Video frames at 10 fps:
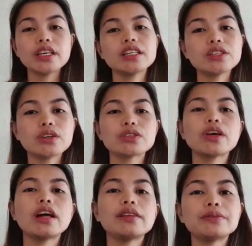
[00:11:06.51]
It's also
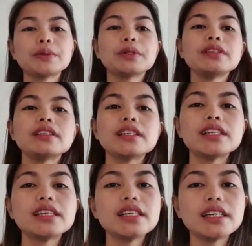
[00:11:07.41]
helpful
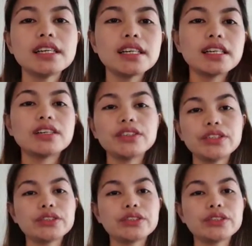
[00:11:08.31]
on